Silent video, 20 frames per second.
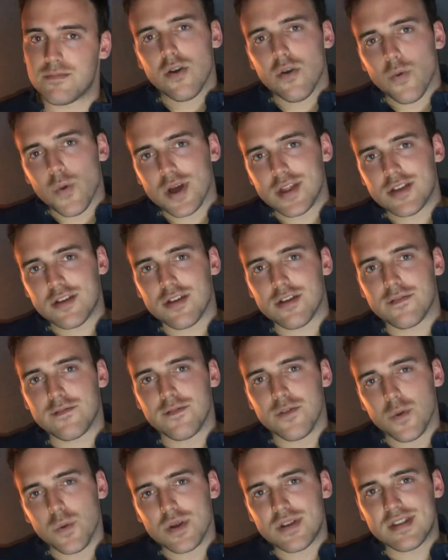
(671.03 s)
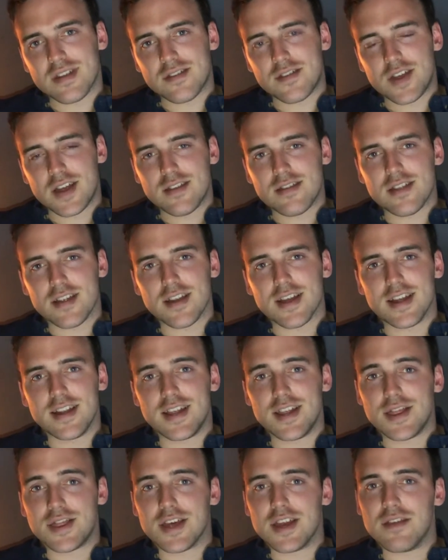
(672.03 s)
Wind the clock forward 6 years to
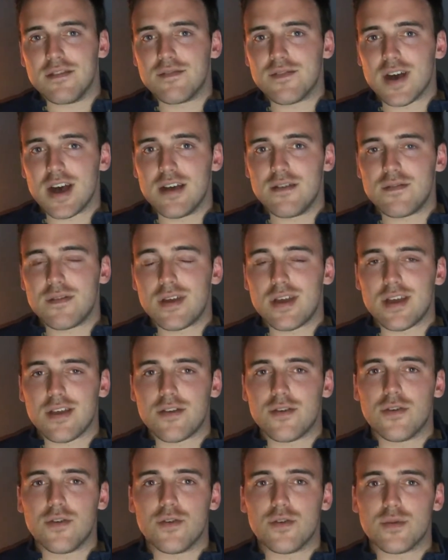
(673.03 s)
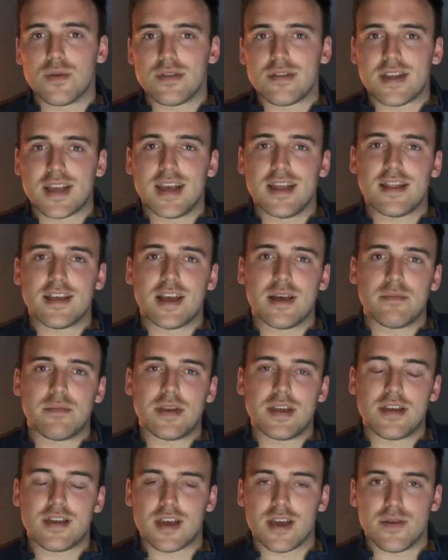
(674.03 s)
1935, and Cord wants to get the
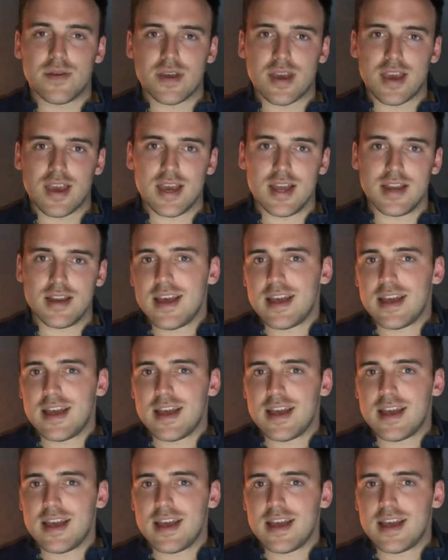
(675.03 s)
company going again.